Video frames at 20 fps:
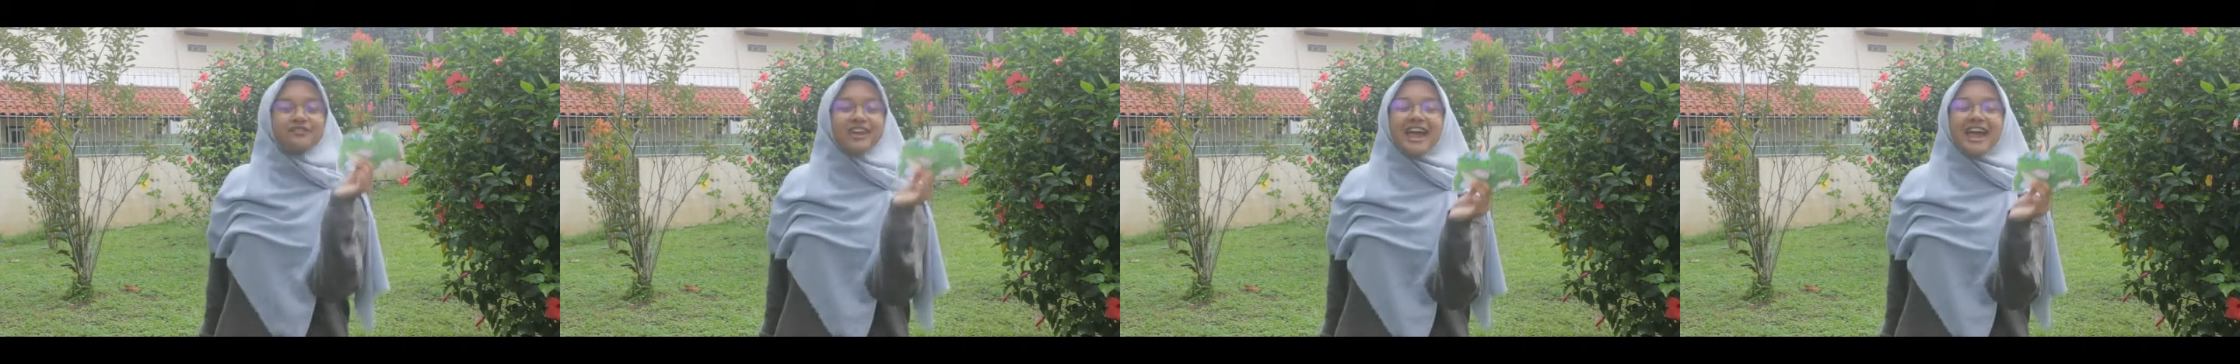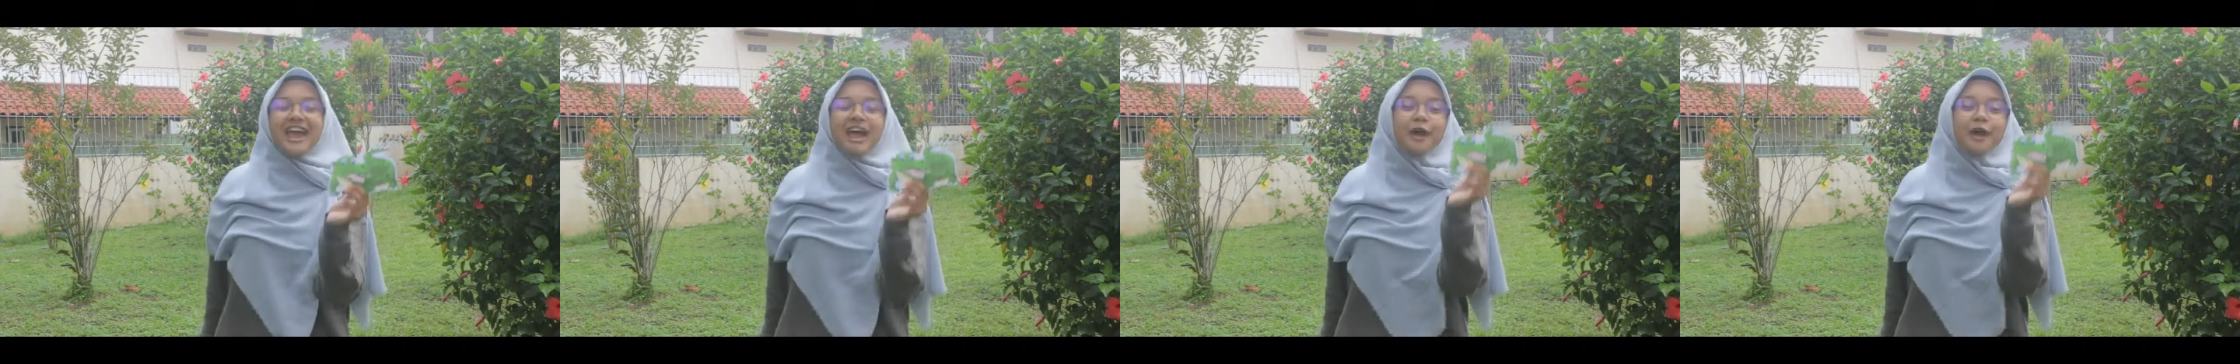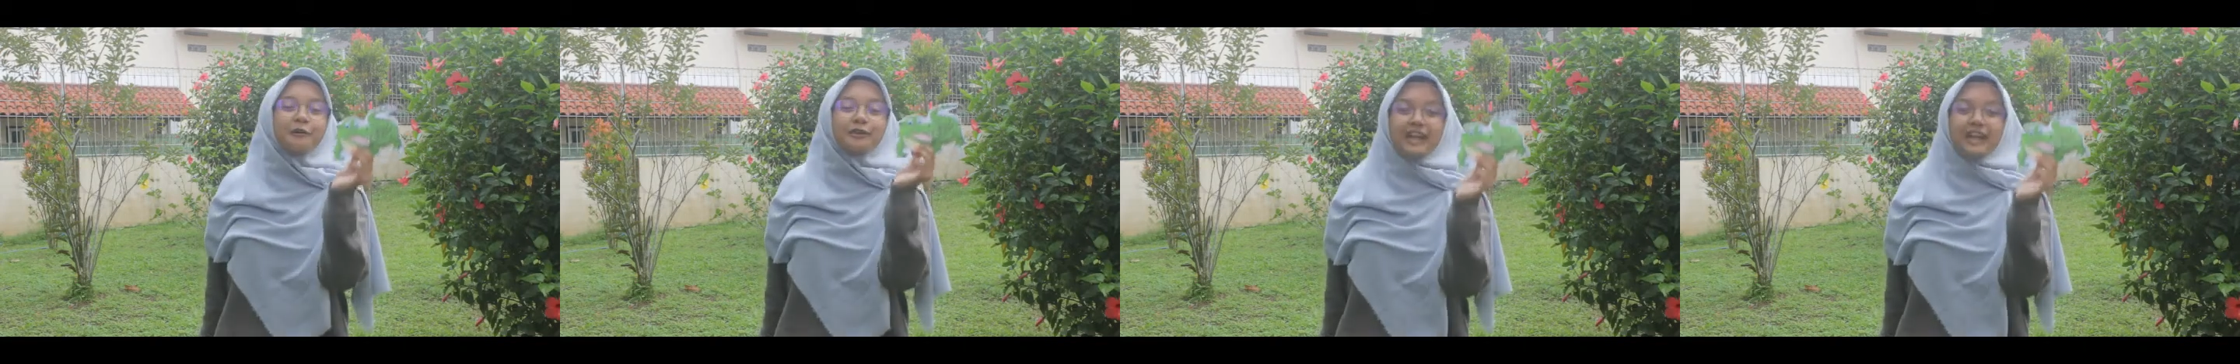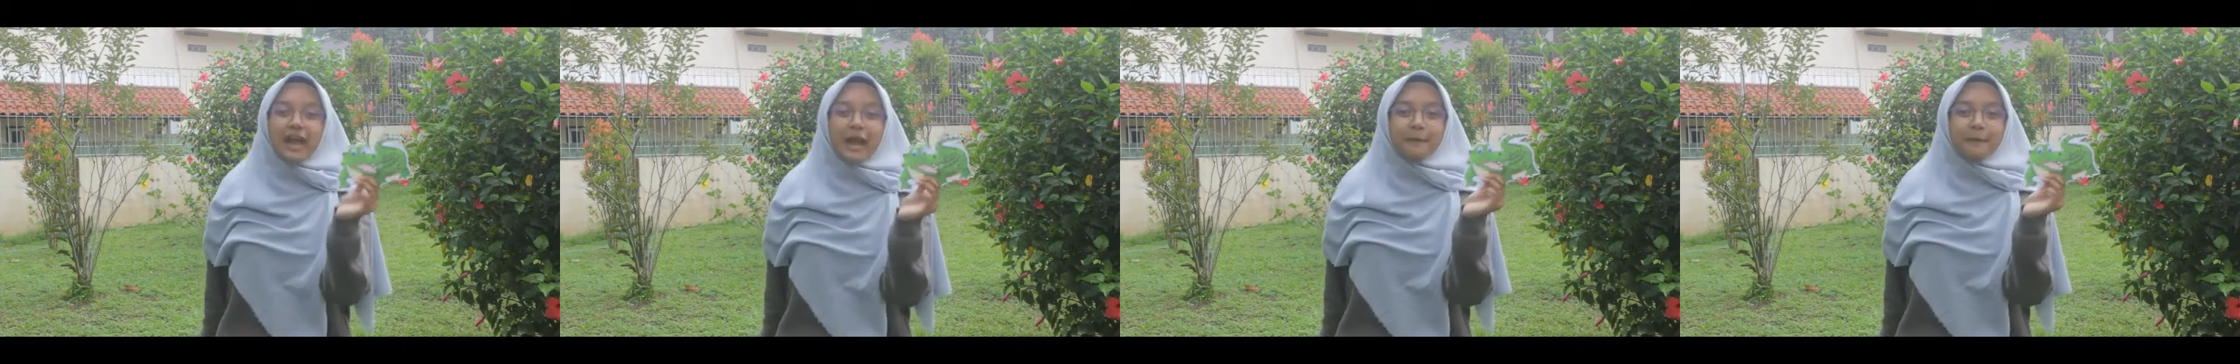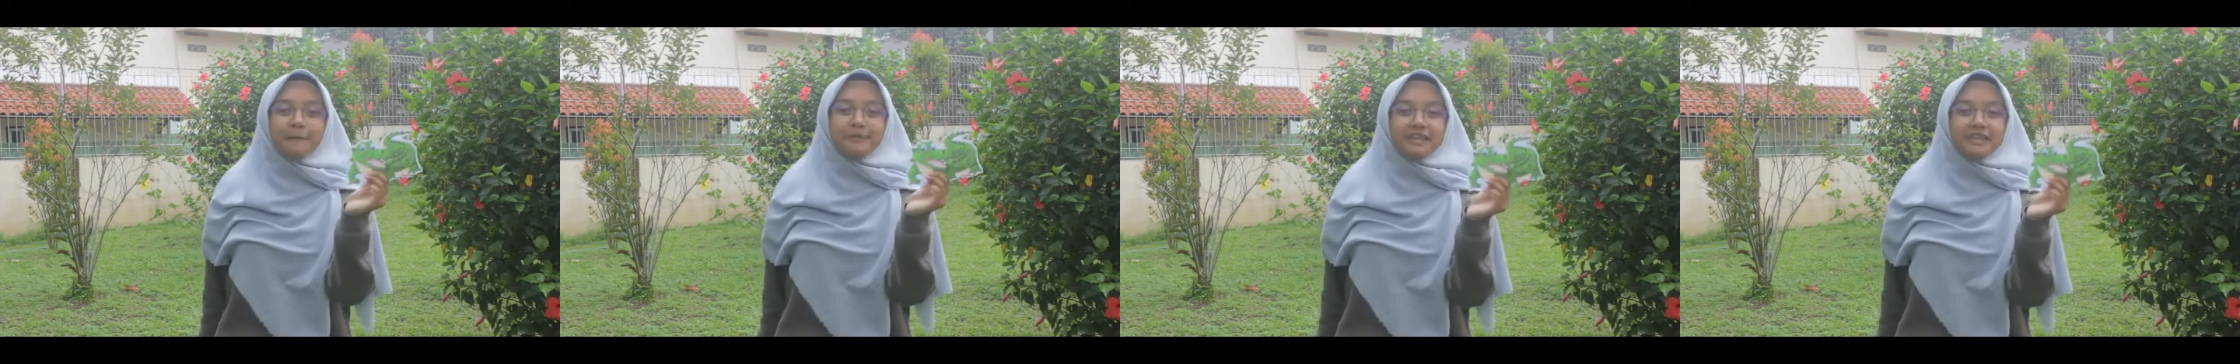very
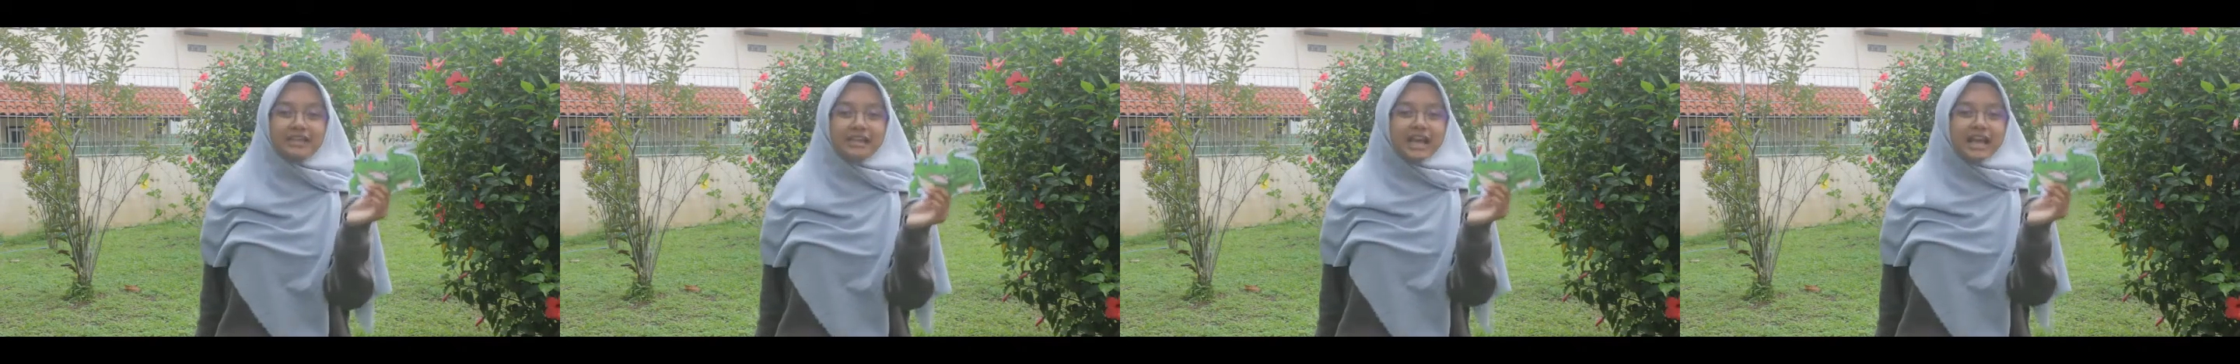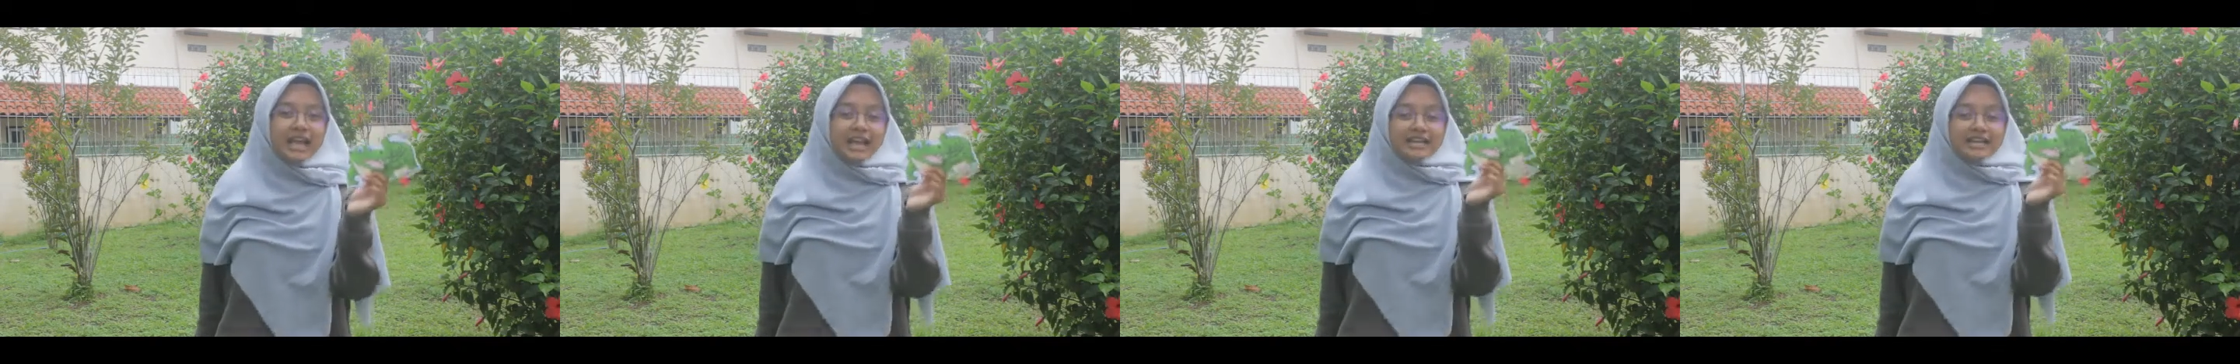happy